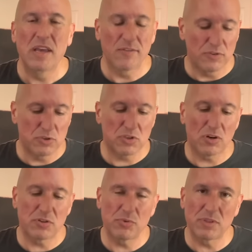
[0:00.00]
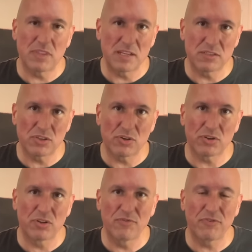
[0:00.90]
If you start doing things that are
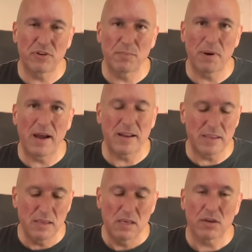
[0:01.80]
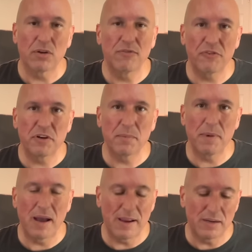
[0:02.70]
good for your body, good for your
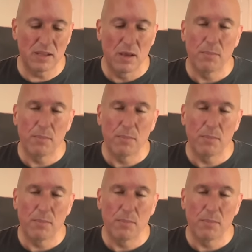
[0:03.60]
mind,